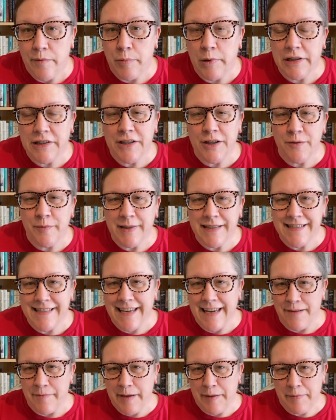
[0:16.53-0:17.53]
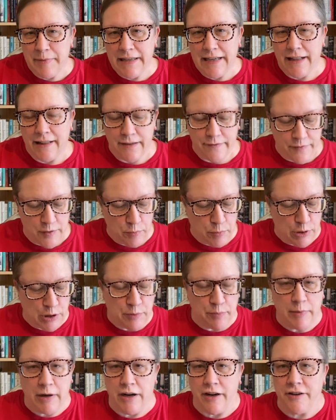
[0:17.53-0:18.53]
BookTube, it's Kim at Middle of the Book
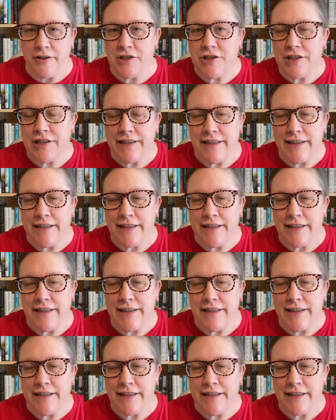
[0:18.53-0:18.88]
March.